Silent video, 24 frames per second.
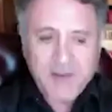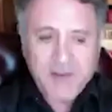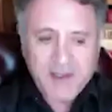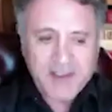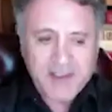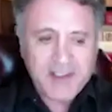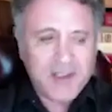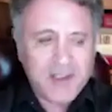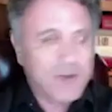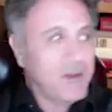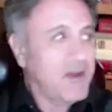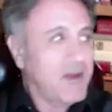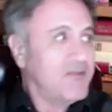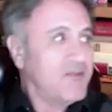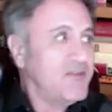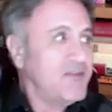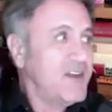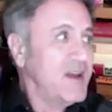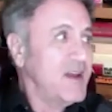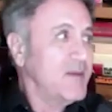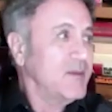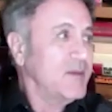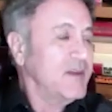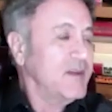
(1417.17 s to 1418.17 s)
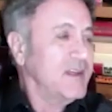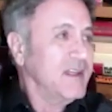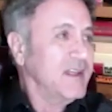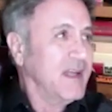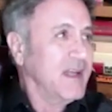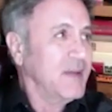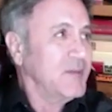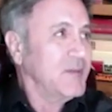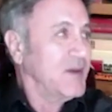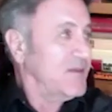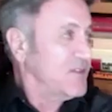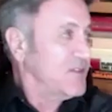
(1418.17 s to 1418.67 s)
deal in my family. I
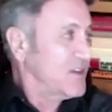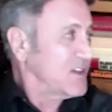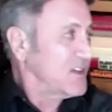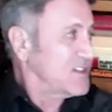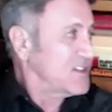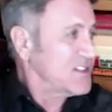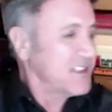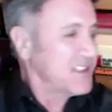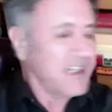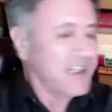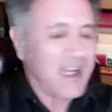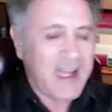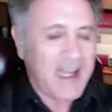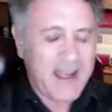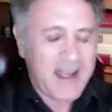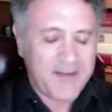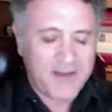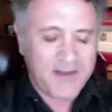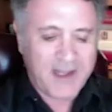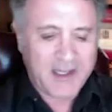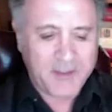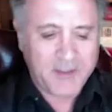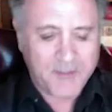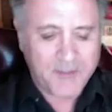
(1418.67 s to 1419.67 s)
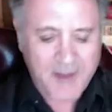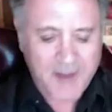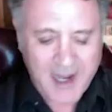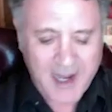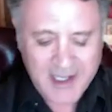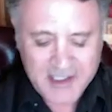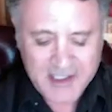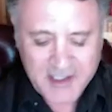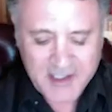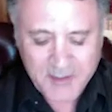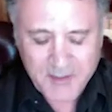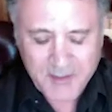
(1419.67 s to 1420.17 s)
mean, if you could see, I have like a
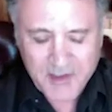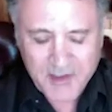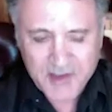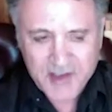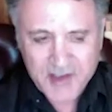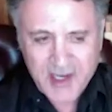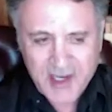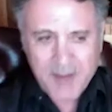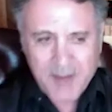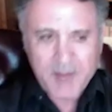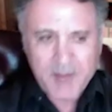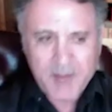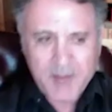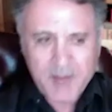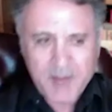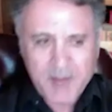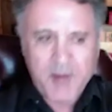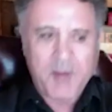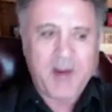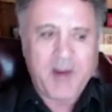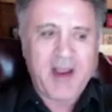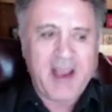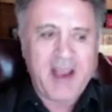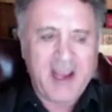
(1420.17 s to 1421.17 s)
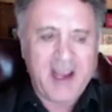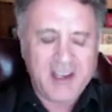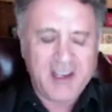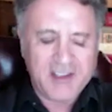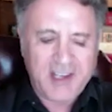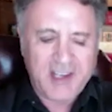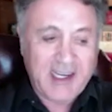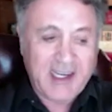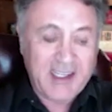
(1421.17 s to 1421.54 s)
boxing museum in my house.